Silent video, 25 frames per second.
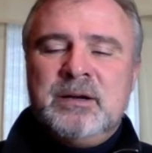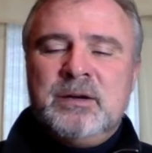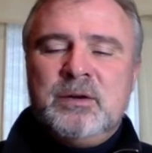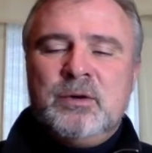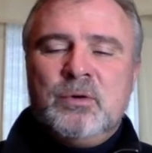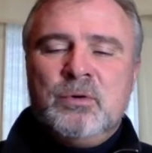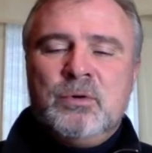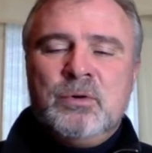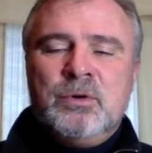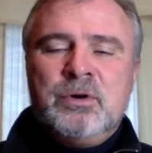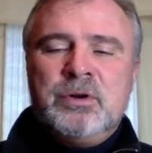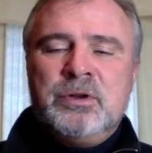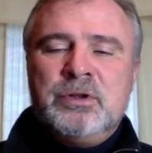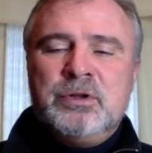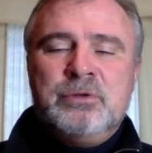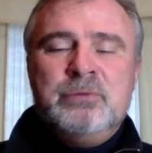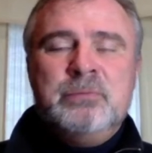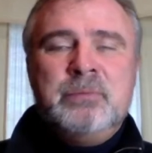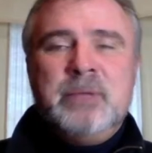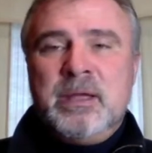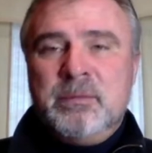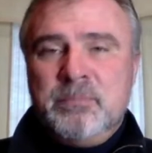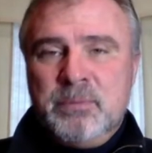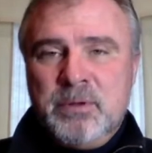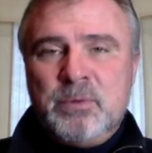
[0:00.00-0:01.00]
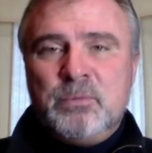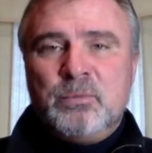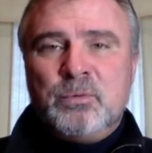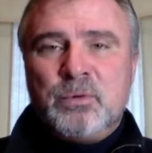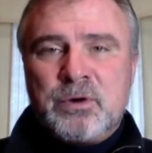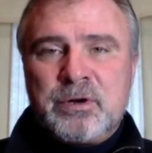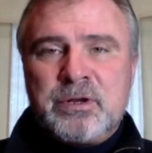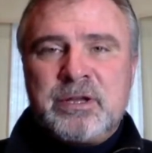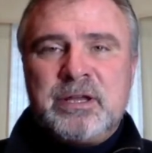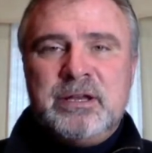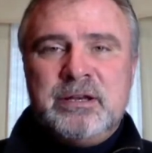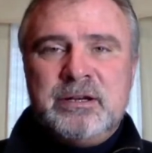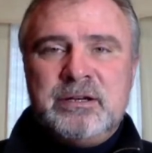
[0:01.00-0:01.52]
Or you may be
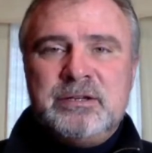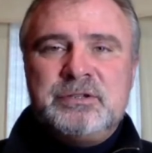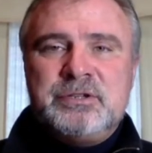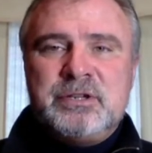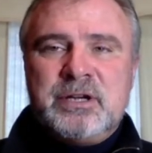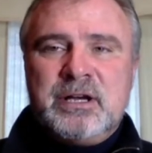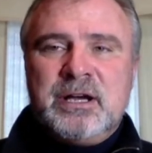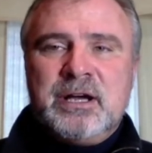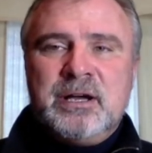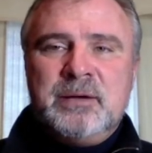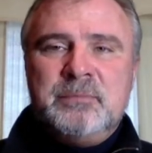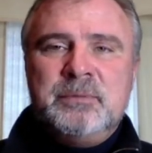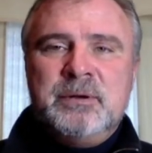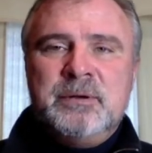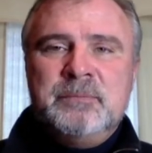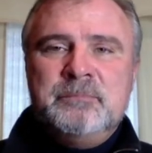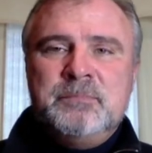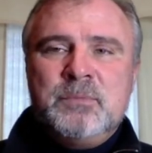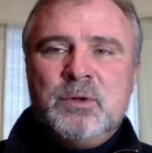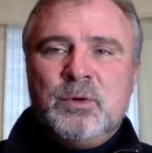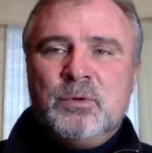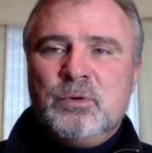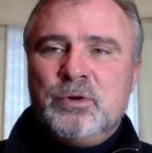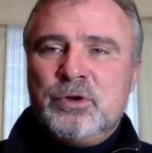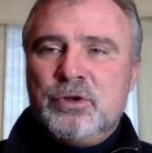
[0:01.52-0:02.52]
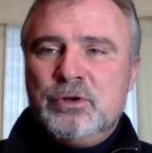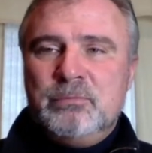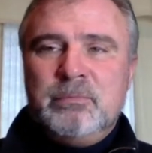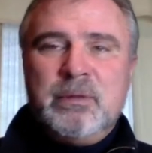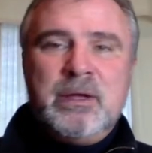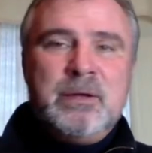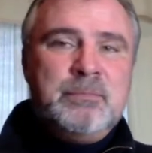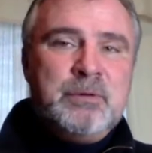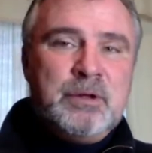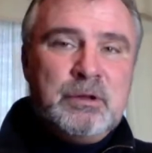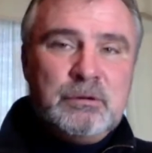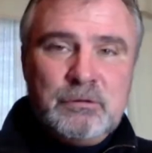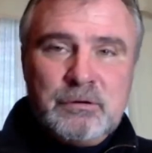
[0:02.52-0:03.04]
working a job, or you
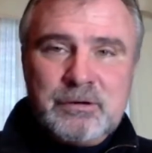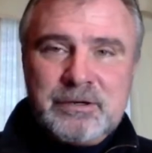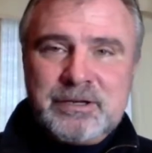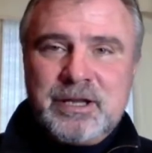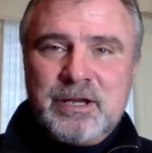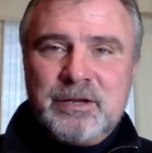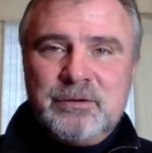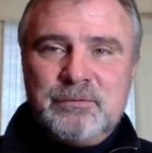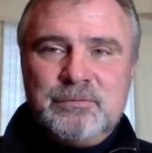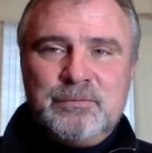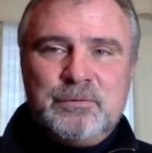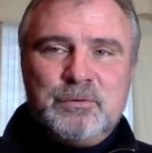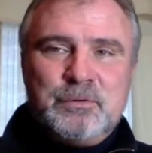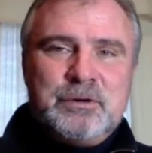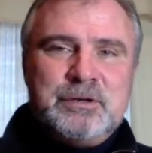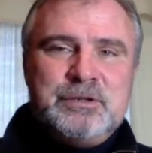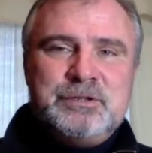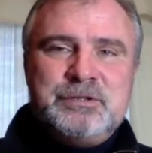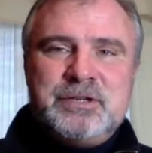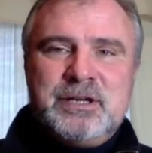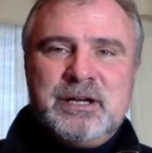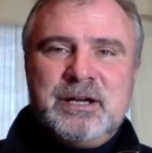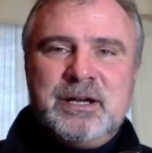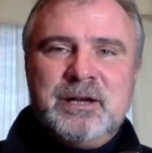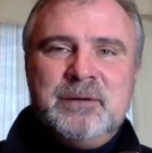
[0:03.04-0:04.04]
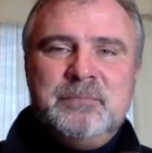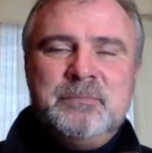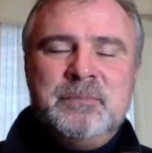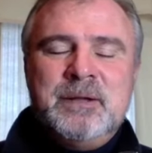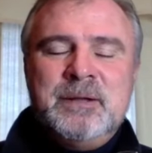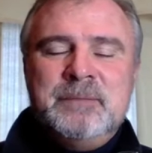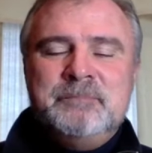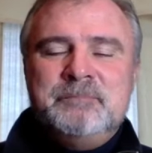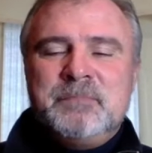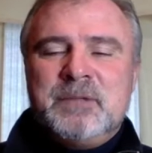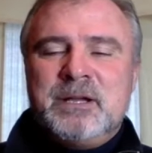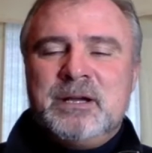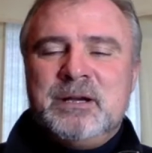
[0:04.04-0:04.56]
may be looking for a job.
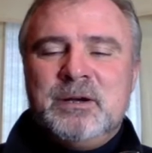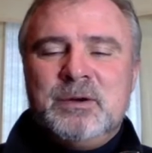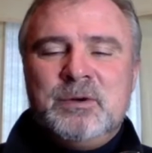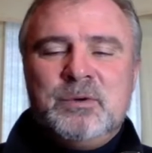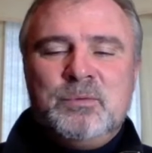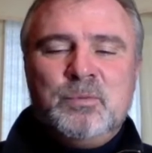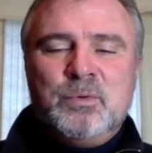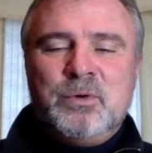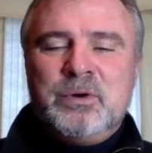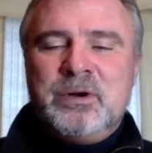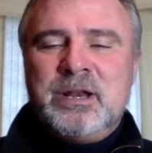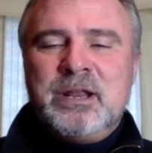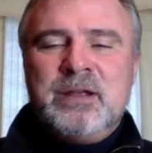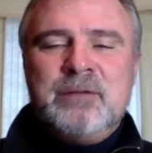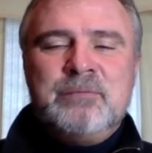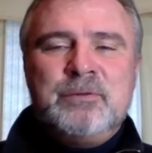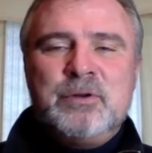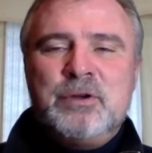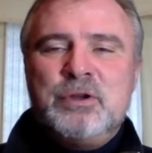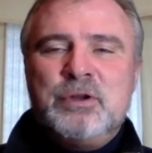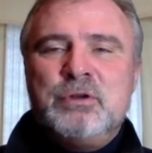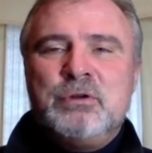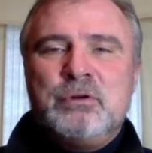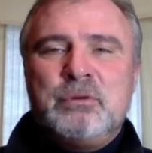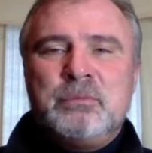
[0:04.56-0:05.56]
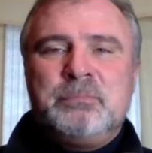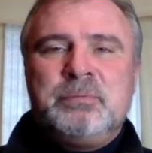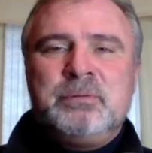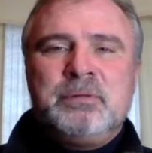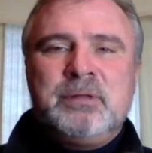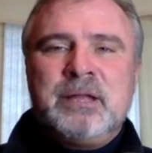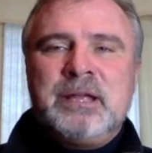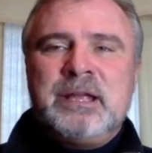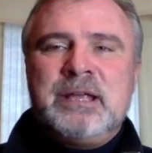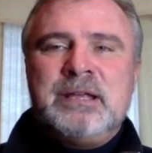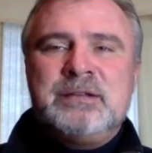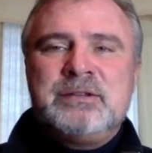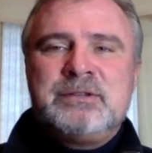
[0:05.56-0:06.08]
Wherever your
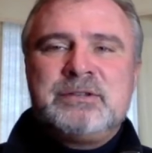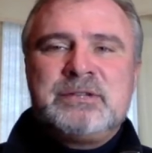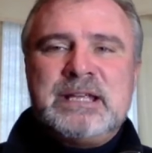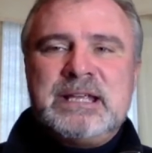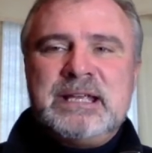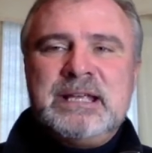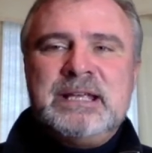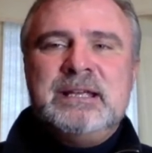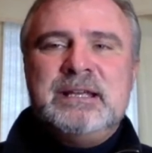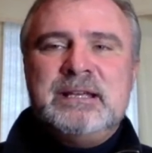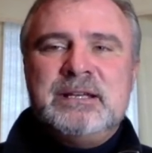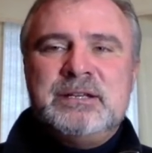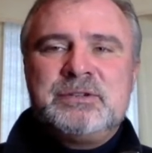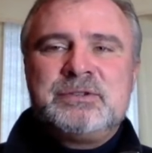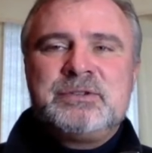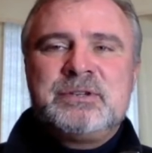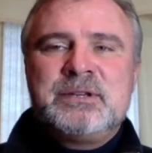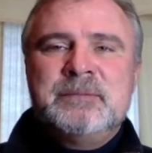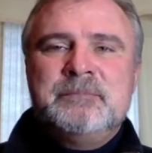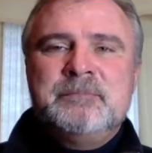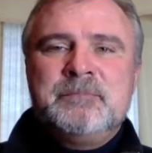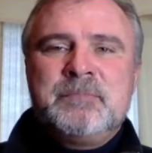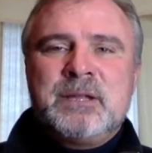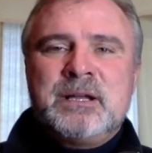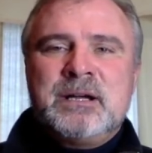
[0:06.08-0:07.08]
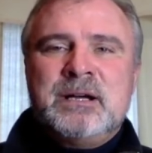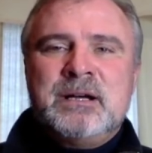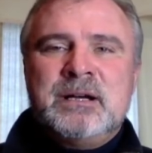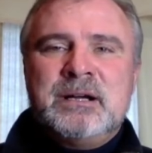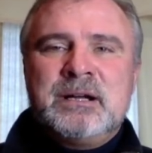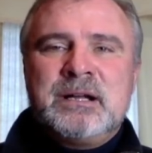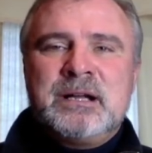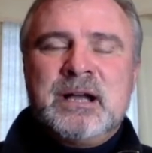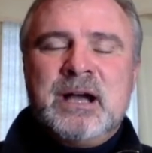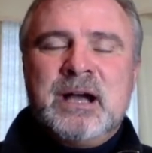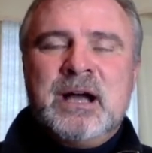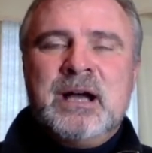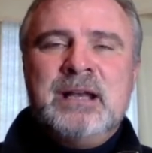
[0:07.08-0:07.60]
place is,
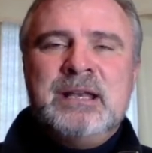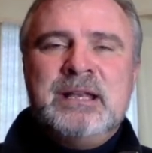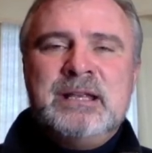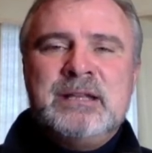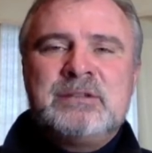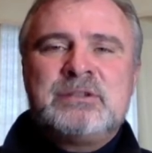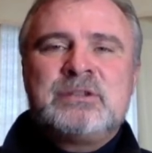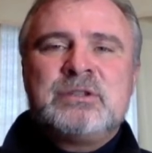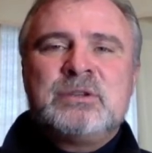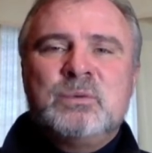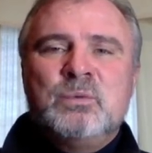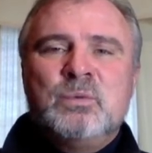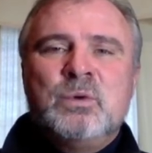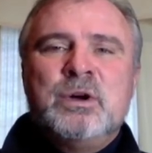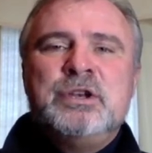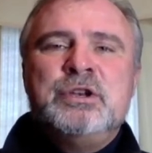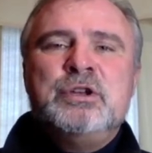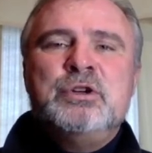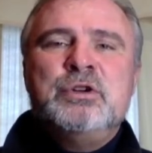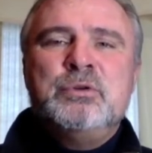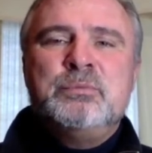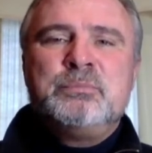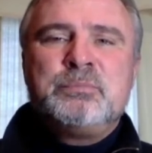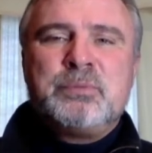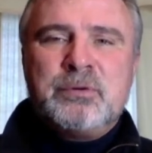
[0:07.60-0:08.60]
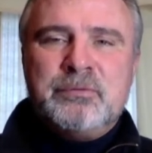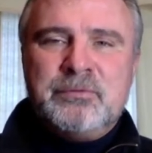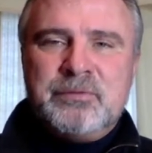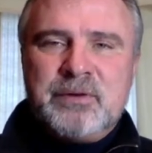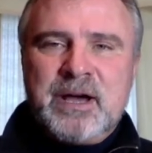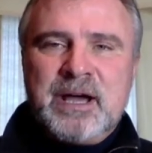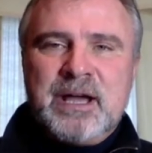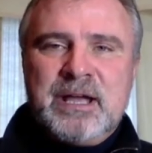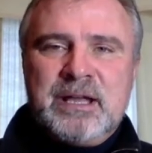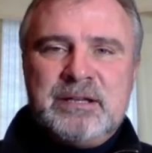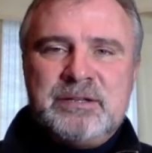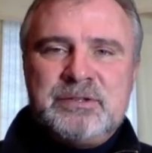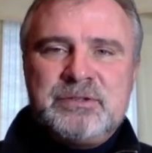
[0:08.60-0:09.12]
God is the one who
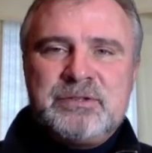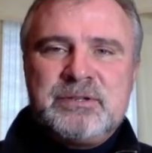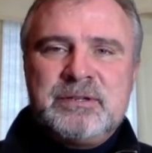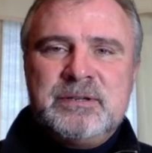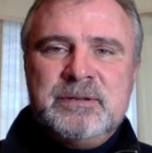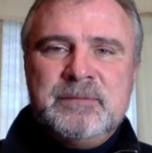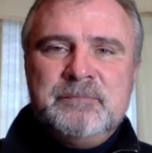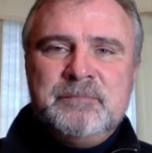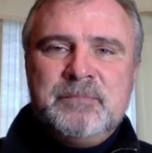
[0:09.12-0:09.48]
provides.